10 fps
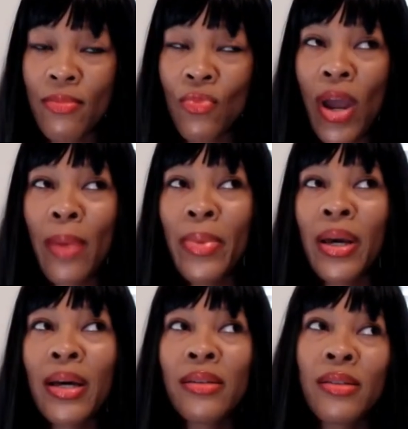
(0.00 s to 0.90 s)
right
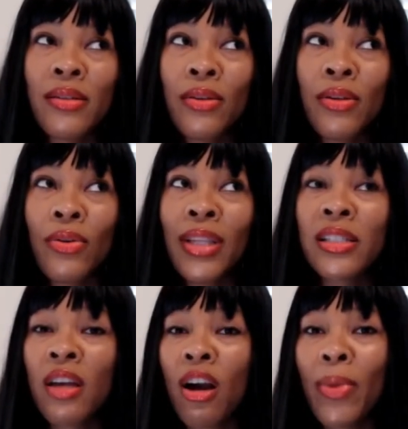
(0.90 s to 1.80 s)
because the,
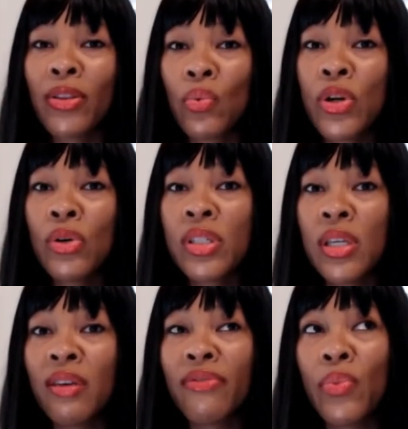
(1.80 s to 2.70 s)
let's talk about the
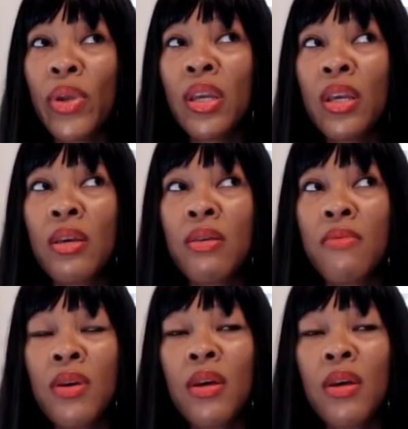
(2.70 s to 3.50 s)
realty of when he